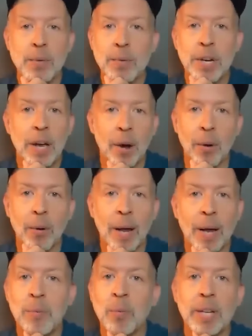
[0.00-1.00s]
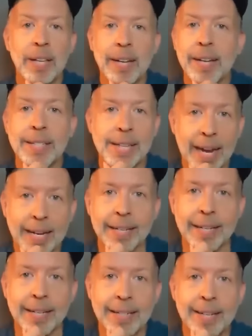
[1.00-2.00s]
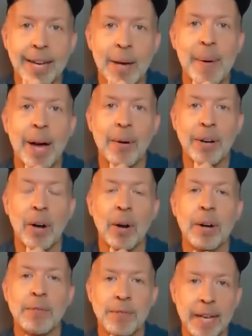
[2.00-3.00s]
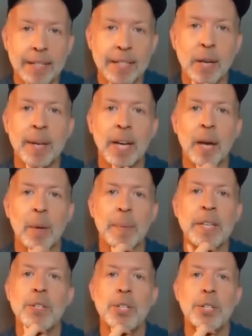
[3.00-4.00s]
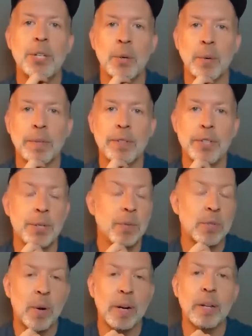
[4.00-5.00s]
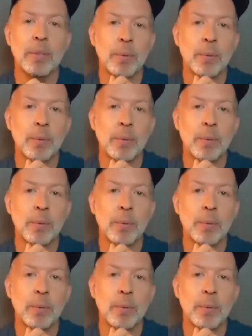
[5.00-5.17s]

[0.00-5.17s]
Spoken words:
you know, I'm really excited about our event coming up in June, June 20th